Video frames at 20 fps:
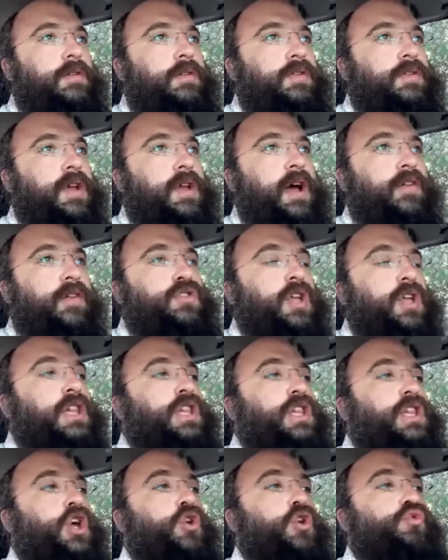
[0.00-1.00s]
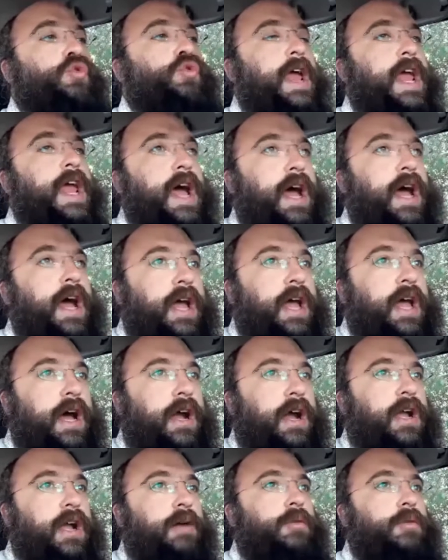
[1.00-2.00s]
v'ahavta l'reacha
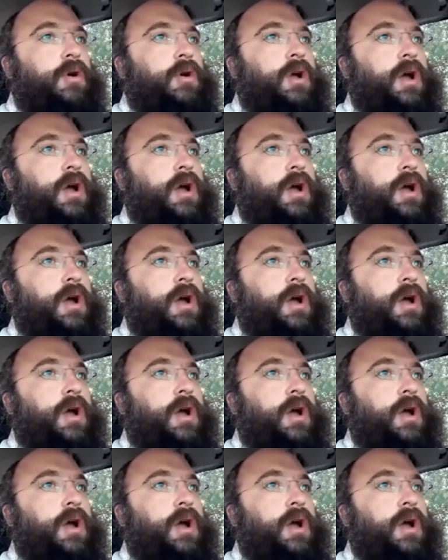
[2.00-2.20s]
kamocha.